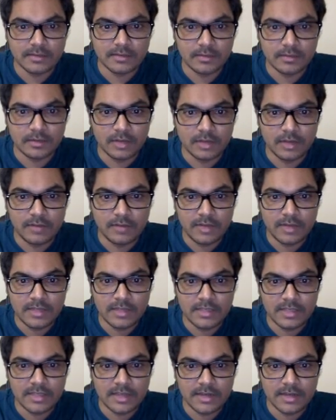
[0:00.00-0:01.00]
On the left hand
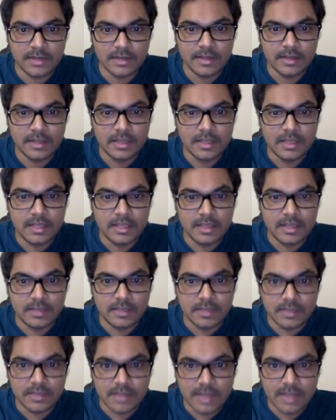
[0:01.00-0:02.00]
side, if
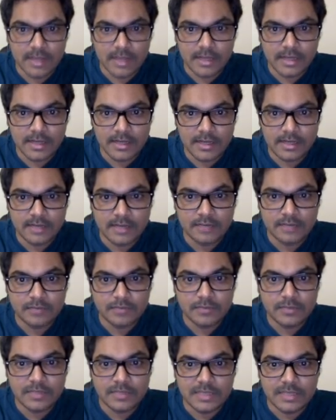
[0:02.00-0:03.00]
the target
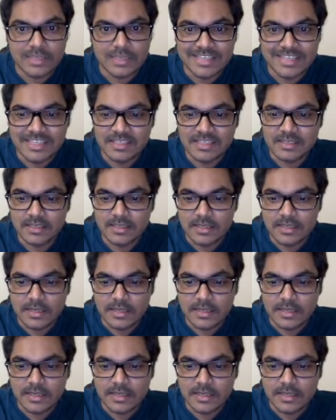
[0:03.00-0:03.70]
is